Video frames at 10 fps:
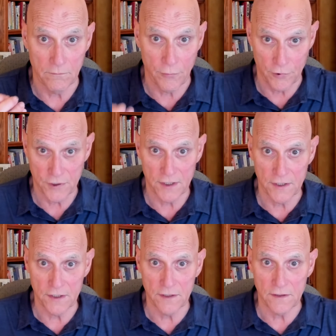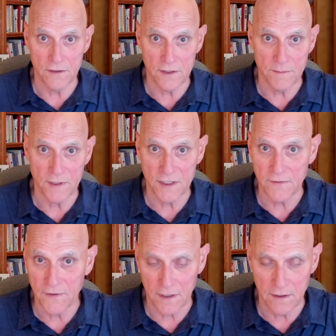
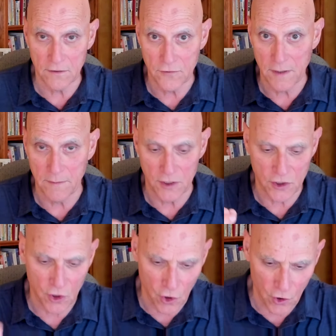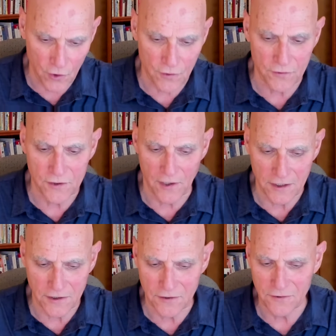person-specific treatments, kernels,
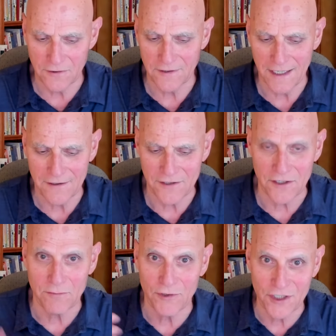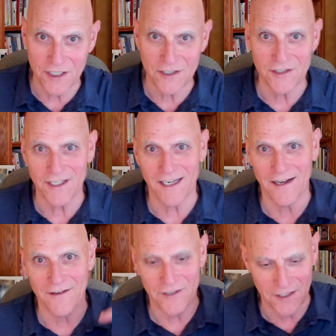longitudinal analysis, precision
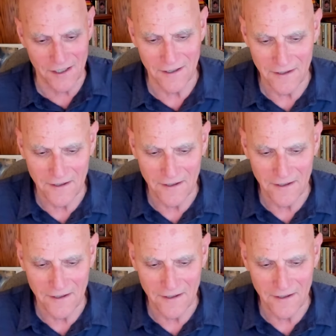psychology,